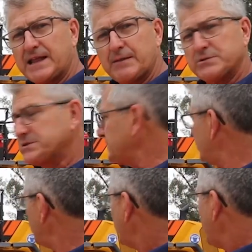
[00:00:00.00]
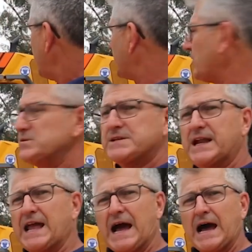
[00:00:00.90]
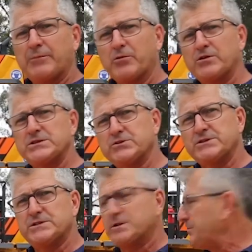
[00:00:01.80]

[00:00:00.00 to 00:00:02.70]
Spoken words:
that machine and cause any harm or injury to the